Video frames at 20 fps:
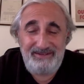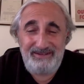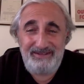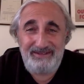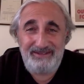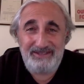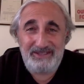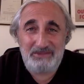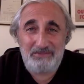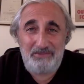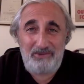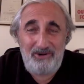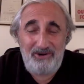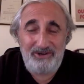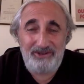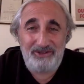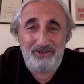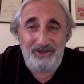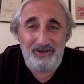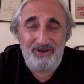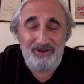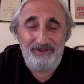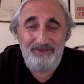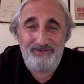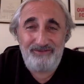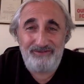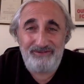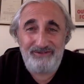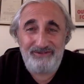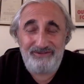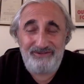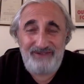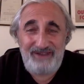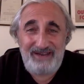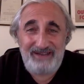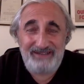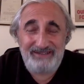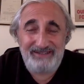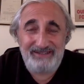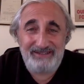It is part of the
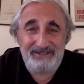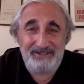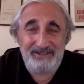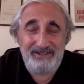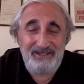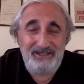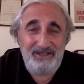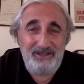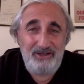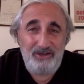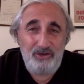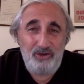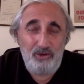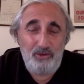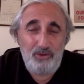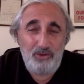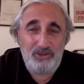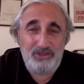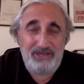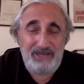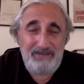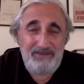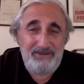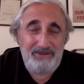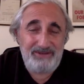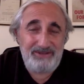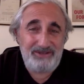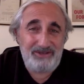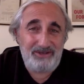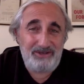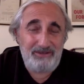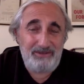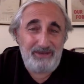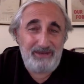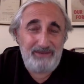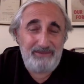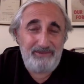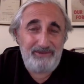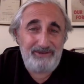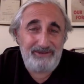fact that Homo sapiens are a
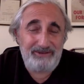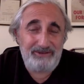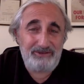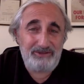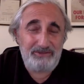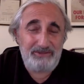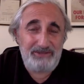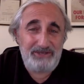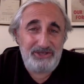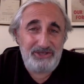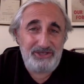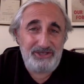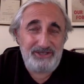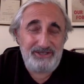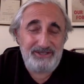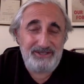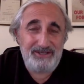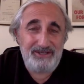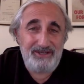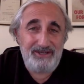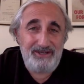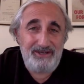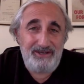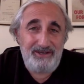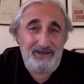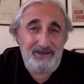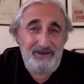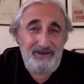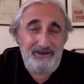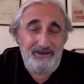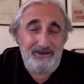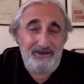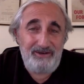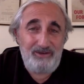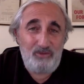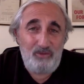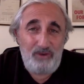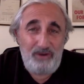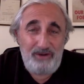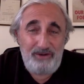biparental species
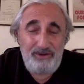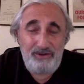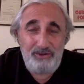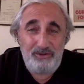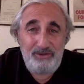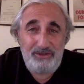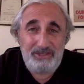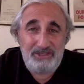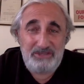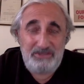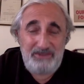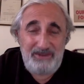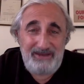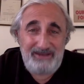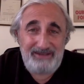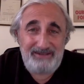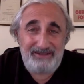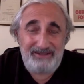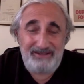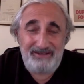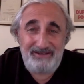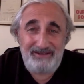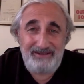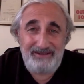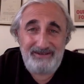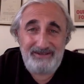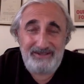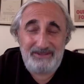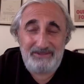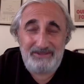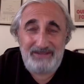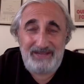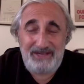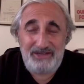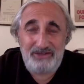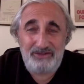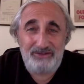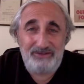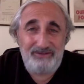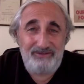where you expect
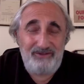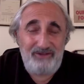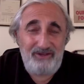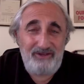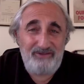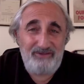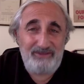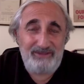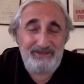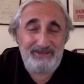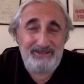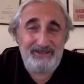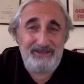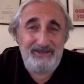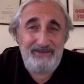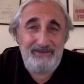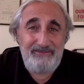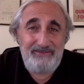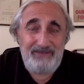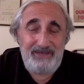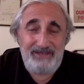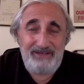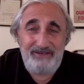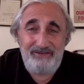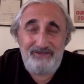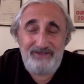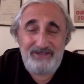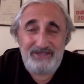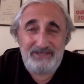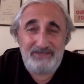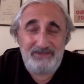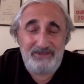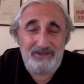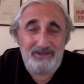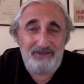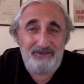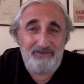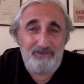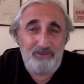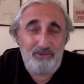substantial involvement and investment
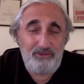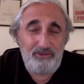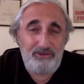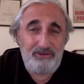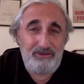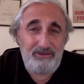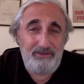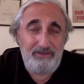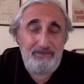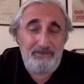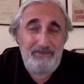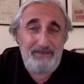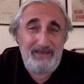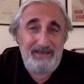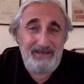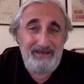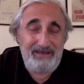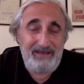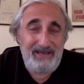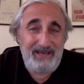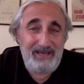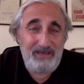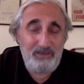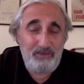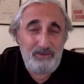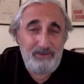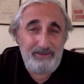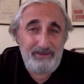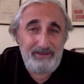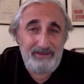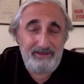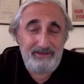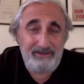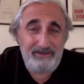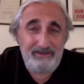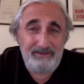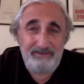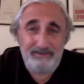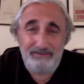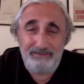of both men and women.
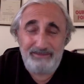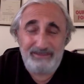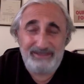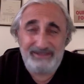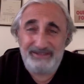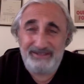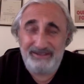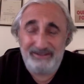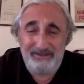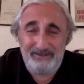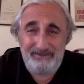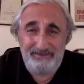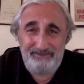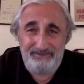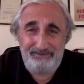Big deal.